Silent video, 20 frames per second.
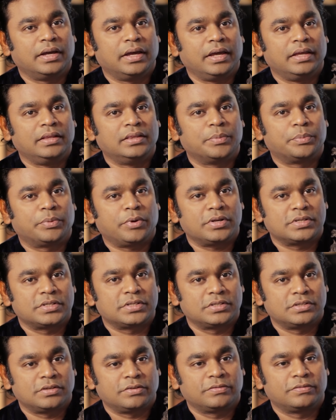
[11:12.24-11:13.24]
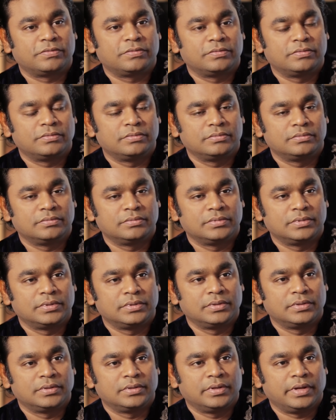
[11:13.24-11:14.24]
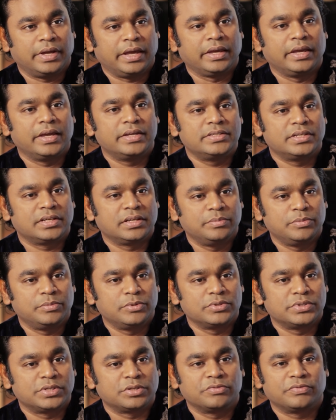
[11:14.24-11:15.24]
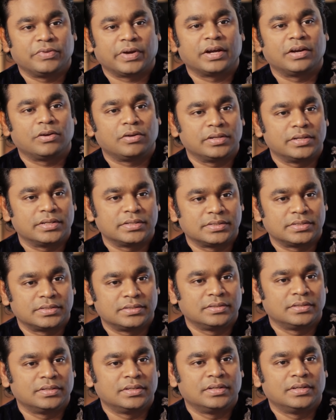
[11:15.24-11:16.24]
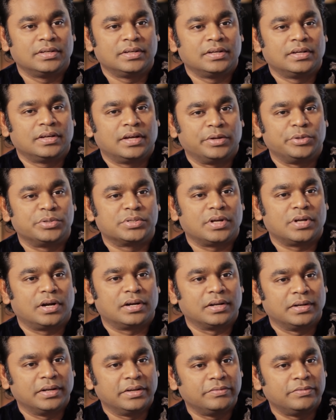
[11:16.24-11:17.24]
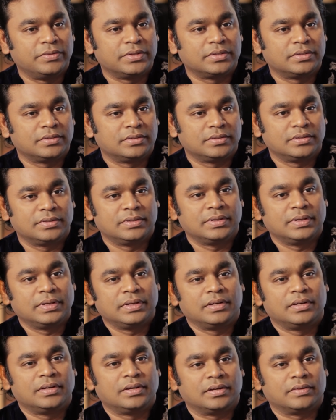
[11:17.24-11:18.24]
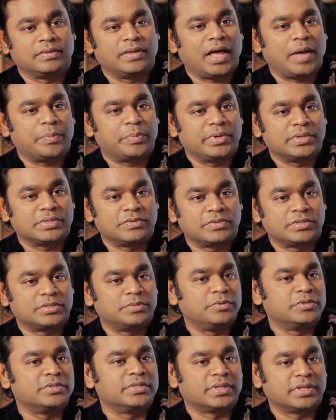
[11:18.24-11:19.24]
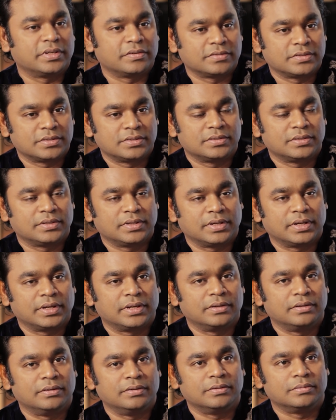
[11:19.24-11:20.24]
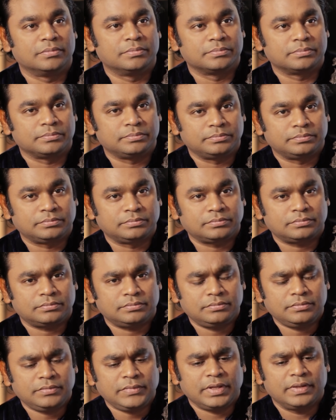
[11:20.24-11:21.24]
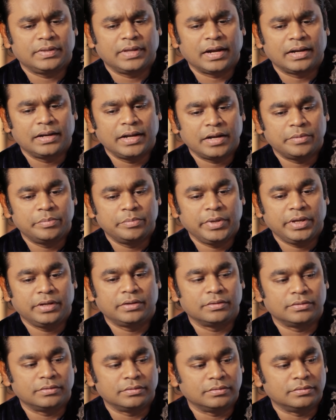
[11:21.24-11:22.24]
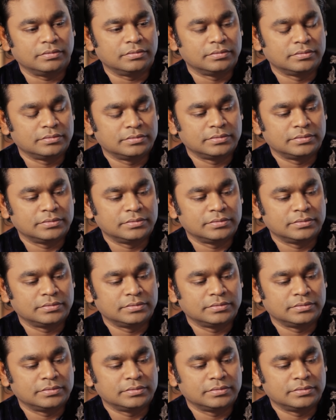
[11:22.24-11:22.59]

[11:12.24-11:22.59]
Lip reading: in the process of engaging in music, you forget all this and you start to live with the happiness which music gives. And that led me to,